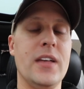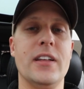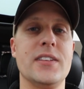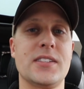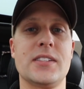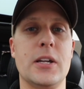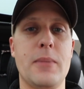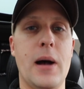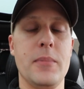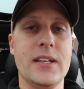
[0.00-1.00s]
Now, this isn't
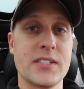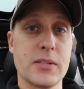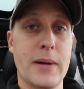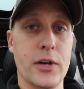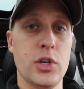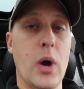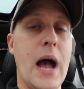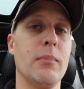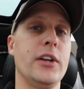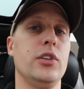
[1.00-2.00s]
about me. This is about you.
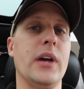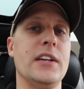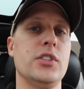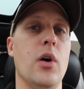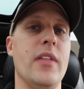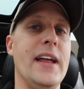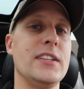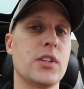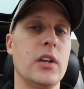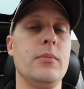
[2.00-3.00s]
I'm letting you guys know that
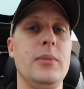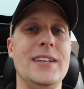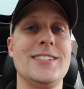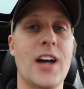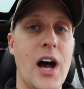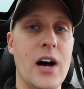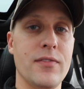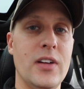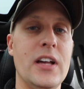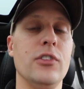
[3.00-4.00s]
it's going to be
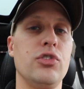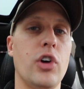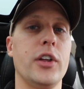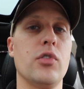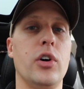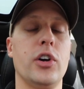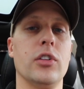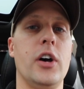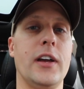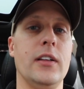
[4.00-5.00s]
tough starting your own career
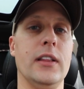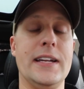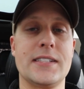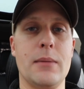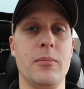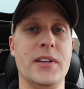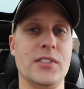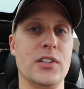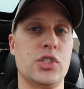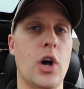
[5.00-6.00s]
landscaping
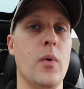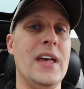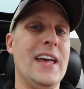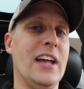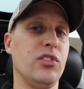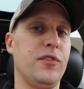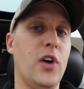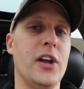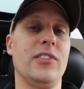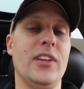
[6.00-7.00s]
business. So as
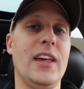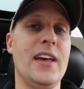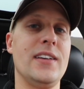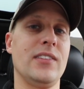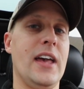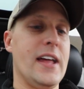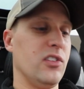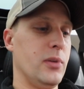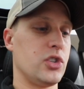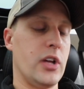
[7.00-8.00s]
fun as it is and
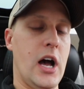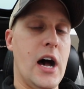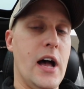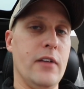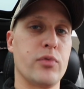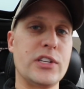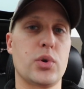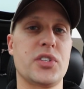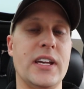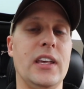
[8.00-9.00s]
as much uh,
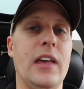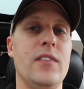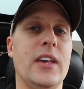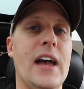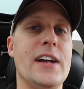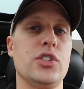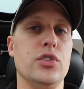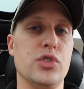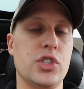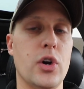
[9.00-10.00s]
resources I can give you guys,
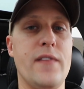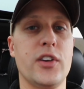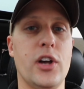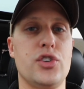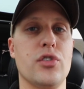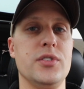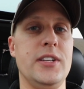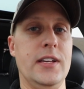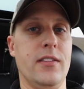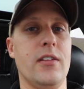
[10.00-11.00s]
you still have to cut your own
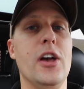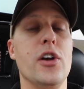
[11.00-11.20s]
teeth.